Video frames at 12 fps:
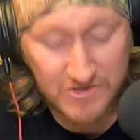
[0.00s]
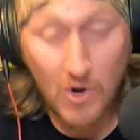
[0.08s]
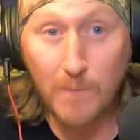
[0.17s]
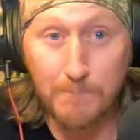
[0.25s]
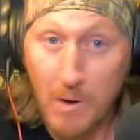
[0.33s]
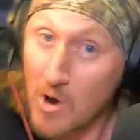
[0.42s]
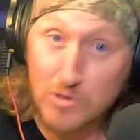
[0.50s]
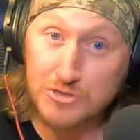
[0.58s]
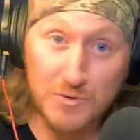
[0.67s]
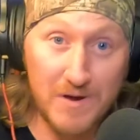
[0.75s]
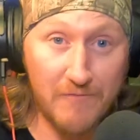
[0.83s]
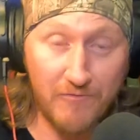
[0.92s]
called
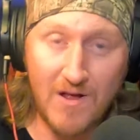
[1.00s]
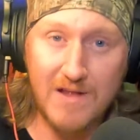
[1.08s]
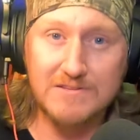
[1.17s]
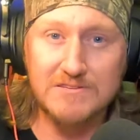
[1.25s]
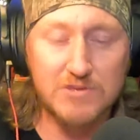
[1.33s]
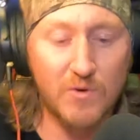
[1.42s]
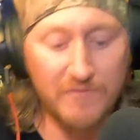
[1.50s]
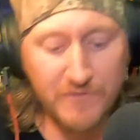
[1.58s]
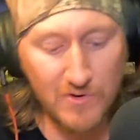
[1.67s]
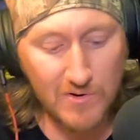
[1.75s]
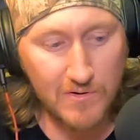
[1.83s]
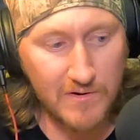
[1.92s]
perjury, friends. So if
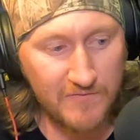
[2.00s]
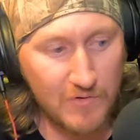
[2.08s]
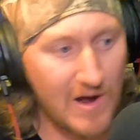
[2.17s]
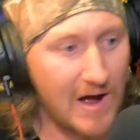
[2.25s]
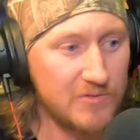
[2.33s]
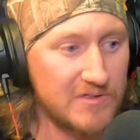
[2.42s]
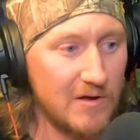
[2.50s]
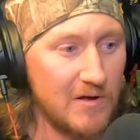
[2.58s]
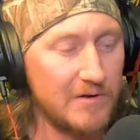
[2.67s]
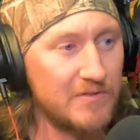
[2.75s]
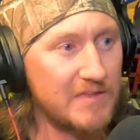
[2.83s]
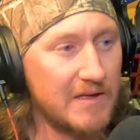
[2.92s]
you're out there
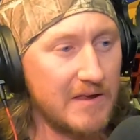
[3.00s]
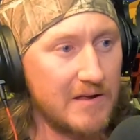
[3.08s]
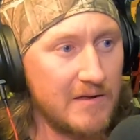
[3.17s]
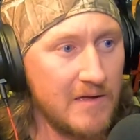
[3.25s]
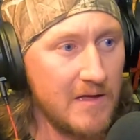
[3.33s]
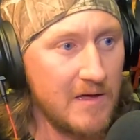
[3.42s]
and you're thinking,